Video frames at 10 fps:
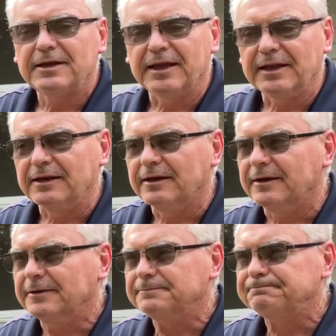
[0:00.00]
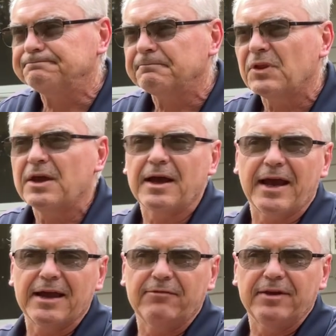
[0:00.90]
And I
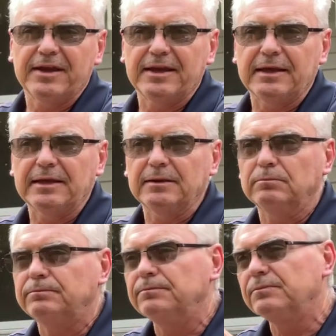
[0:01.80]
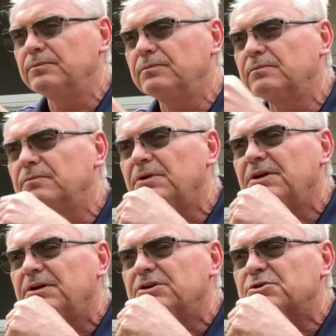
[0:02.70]
have a
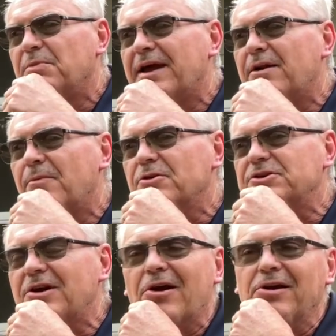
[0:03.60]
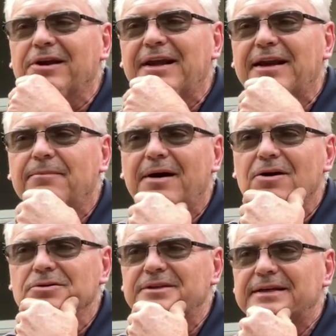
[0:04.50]
splatterburst target at
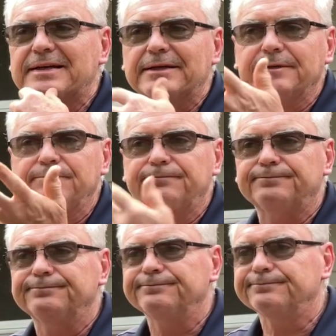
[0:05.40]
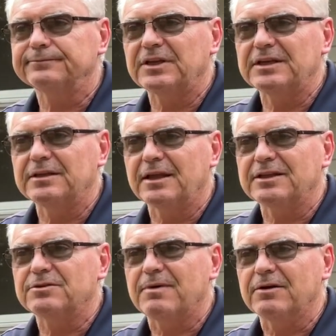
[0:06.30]
about, that's
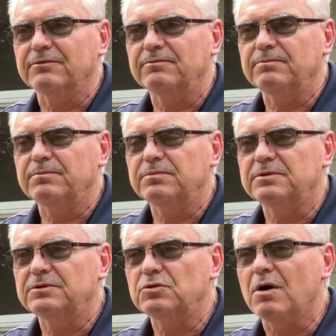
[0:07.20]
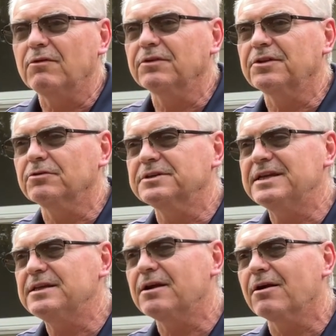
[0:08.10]
about 12 or
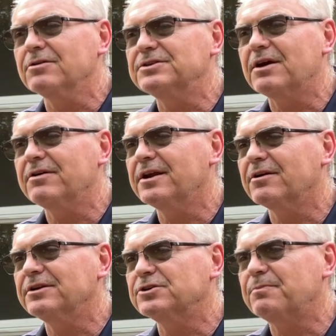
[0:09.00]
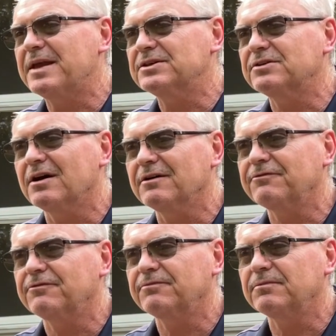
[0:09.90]
13 yards out here. I just paced
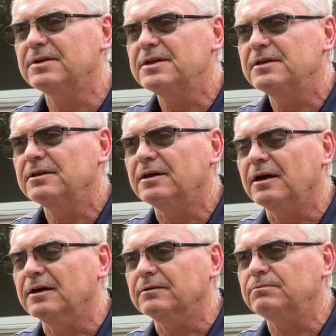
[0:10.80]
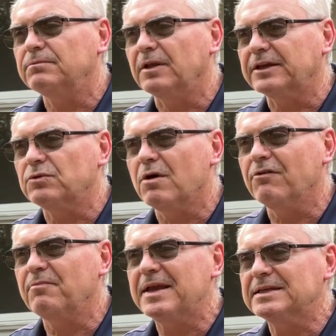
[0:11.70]
off like
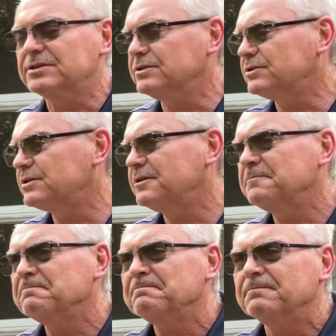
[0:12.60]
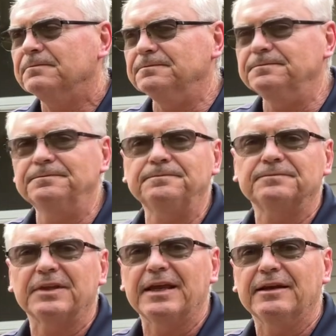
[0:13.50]
12 paces
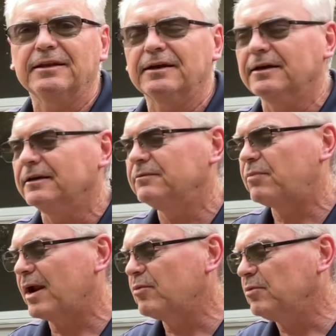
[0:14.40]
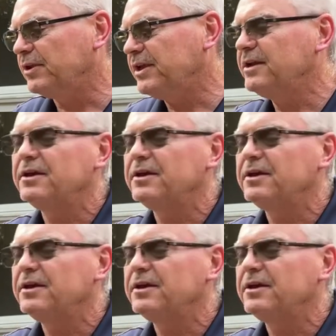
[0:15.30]
and probably